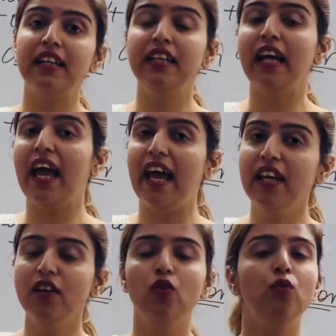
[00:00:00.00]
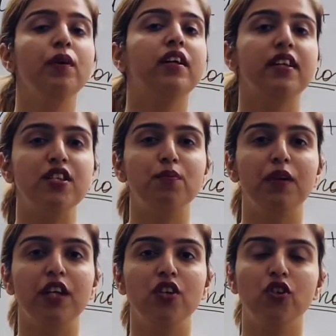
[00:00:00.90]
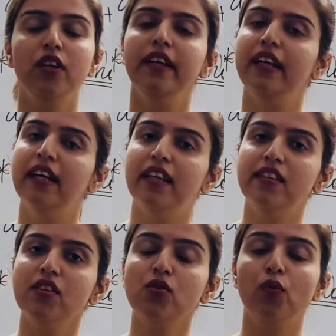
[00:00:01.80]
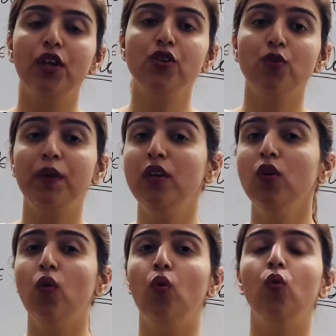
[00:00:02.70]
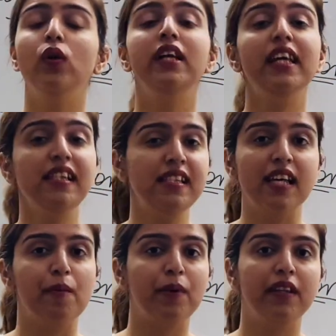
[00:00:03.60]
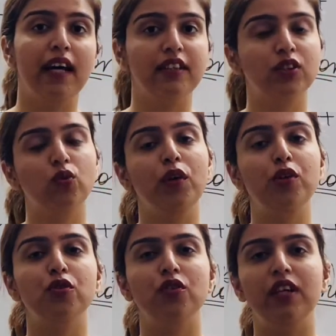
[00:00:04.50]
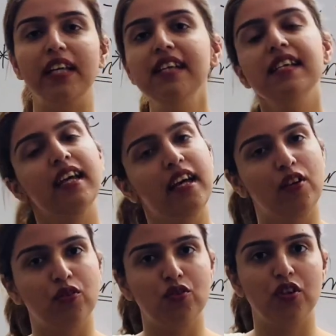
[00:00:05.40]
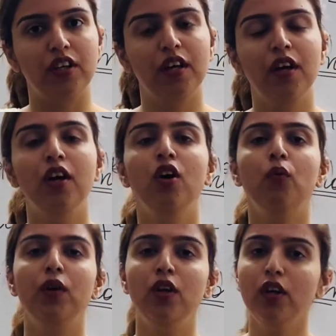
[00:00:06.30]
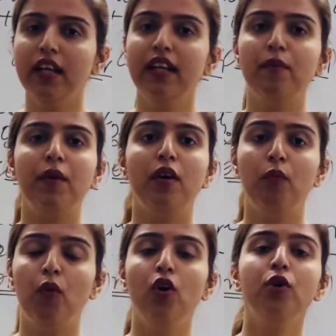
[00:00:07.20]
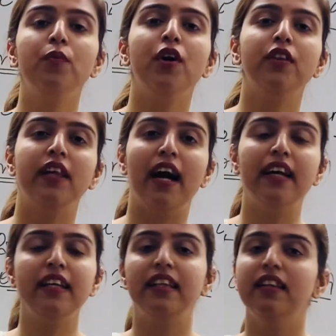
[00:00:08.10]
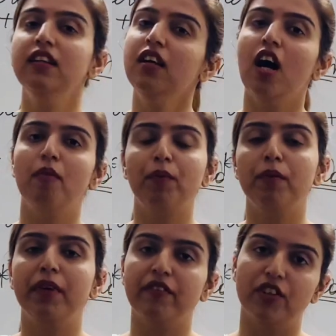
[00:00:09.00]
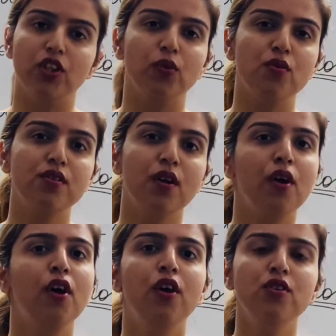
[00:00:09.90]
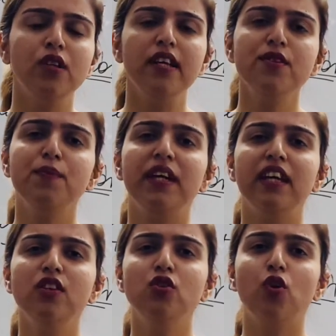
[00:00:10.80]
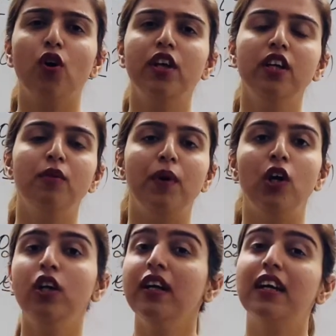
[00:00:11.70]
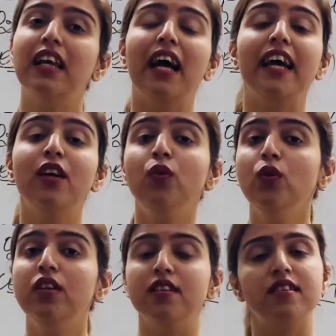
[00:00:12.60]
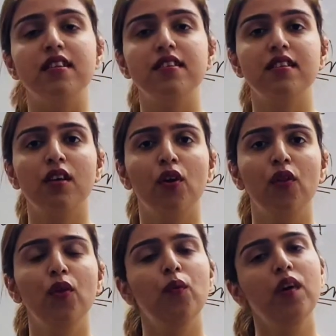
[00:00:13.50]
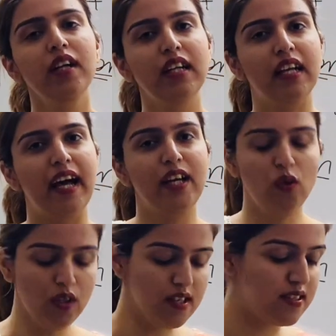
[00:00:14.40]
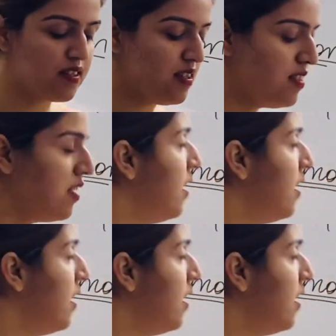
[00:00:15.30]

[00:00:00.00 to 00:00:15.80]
in anaerobic respiration, this is going to be the only step that is going to release energy. We'll look at more about that in the upcoming videos. So let's begin talking about glycolysis. The word glycolysis